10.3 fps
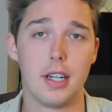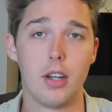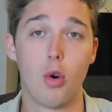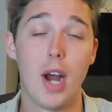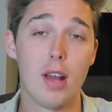
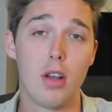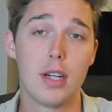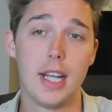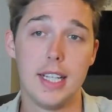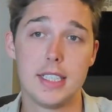Or how
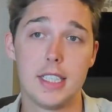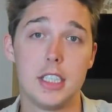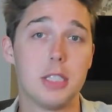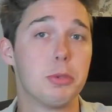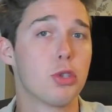long is the
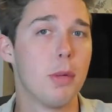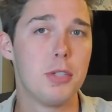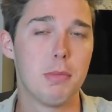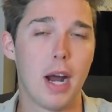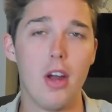
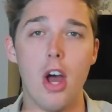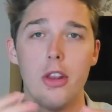subscription model?